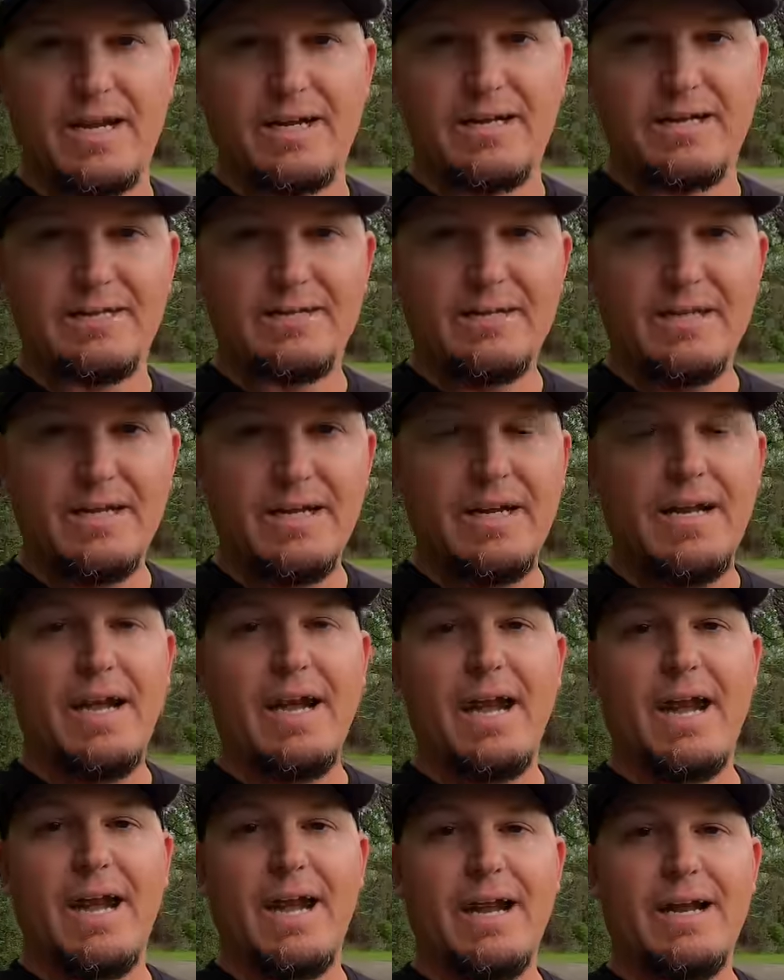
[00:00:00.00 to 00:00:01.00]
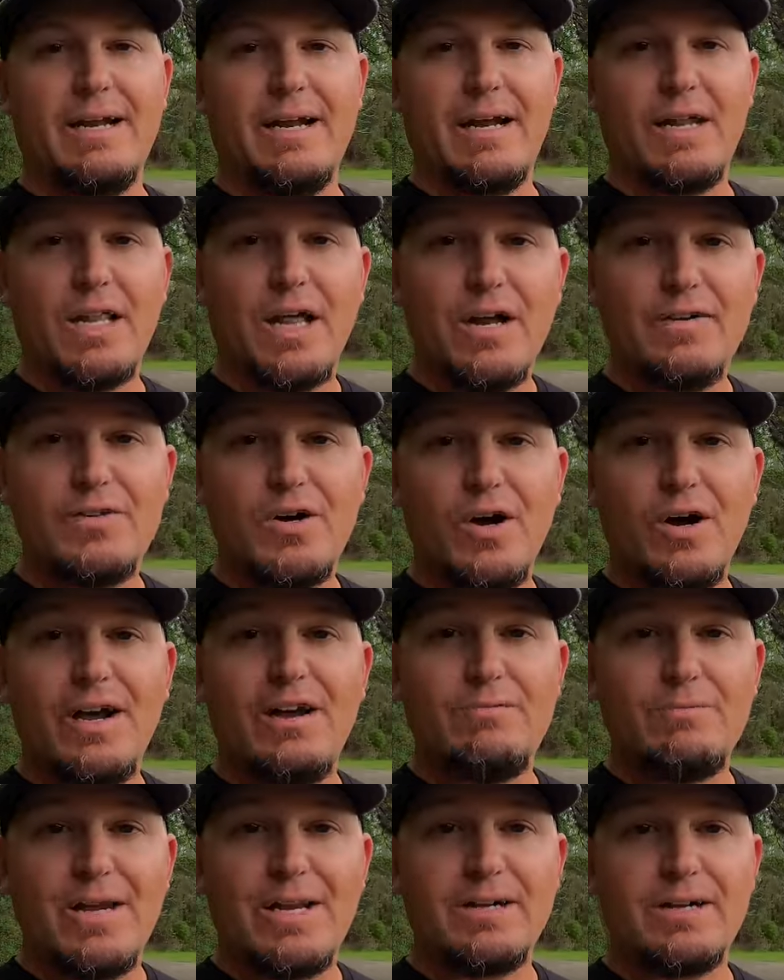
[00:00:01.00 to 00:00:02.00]
hate it. And a lot of y'all
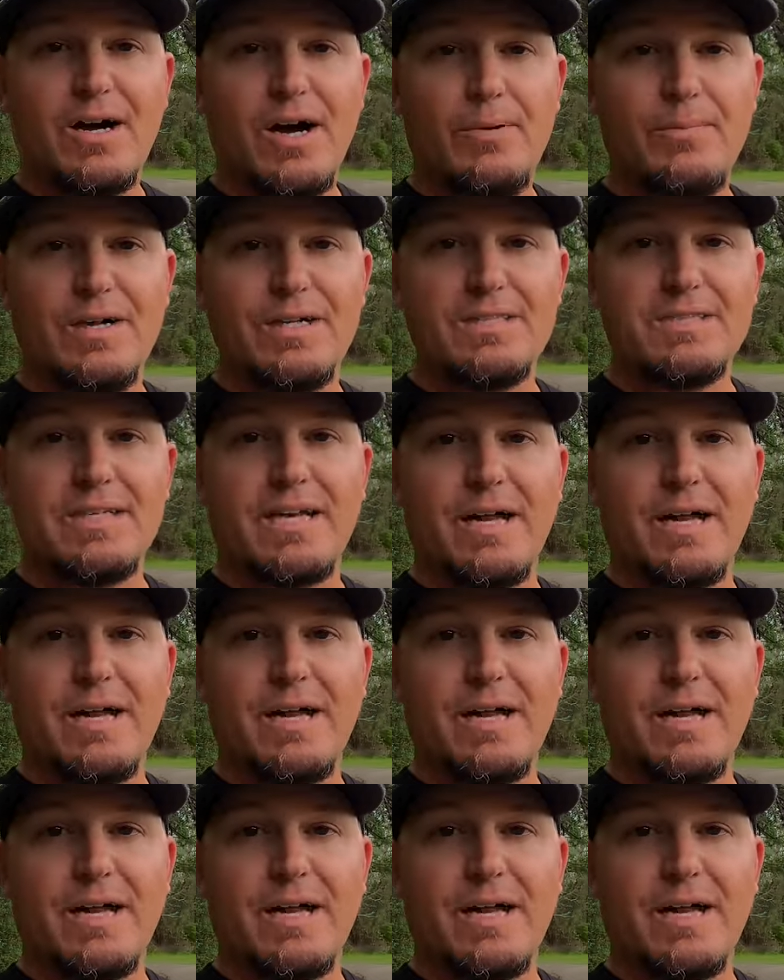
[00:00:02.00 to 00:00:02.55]
have made comments